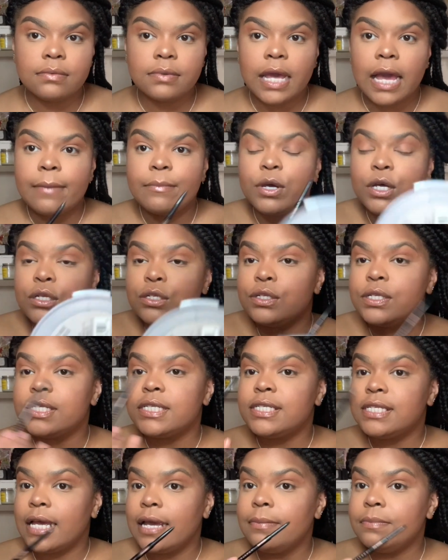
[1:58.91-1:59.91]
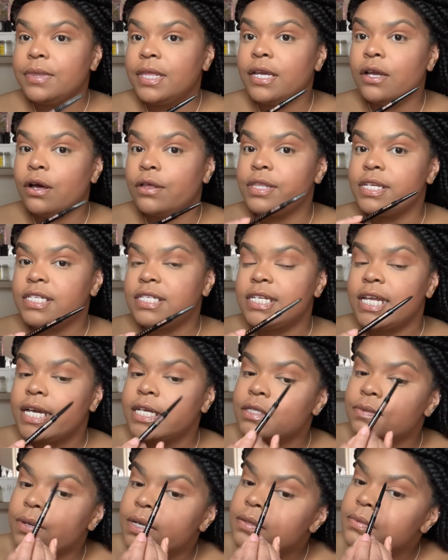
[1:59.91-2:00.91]
I'm gonna do the same thing on this
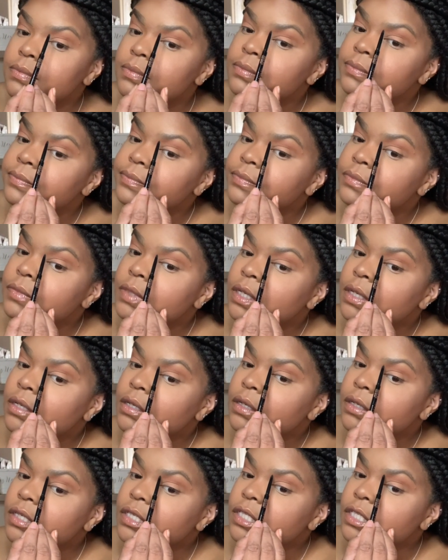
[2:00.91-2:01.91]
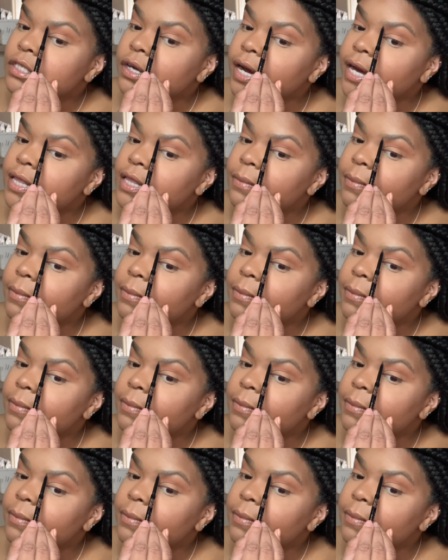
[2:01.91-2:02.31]
next one. I'm gonna start at the